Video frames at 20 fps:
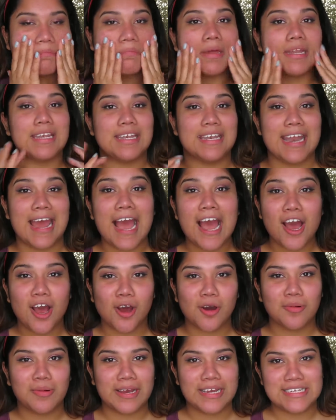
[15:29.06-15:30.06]
But
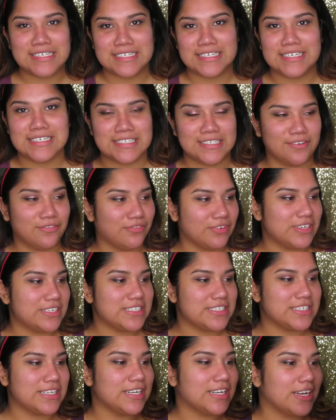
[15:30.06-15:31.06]
now I see a
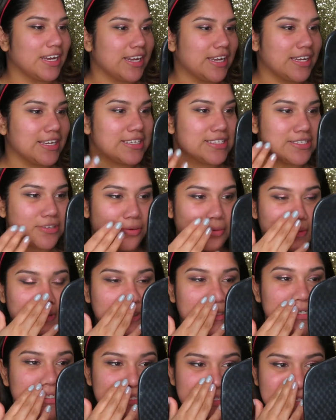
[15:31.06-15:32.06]
difference. Like I can
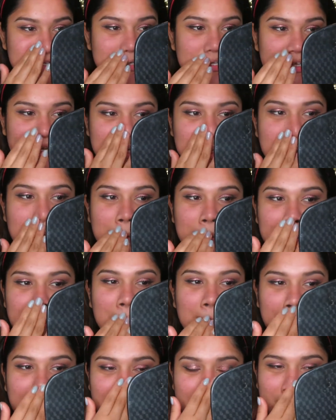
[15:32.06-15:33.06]
totally see
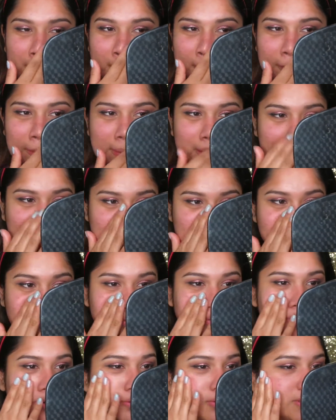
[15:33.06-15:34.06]
that it
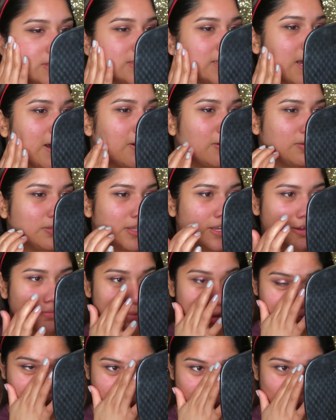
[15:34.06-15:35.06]
blurs out like
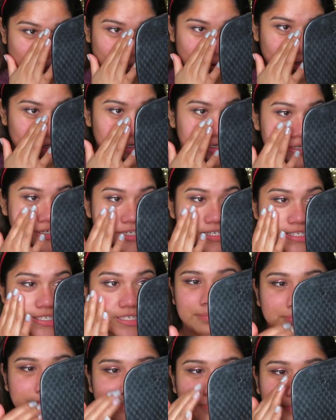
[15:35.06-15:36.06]
my pores,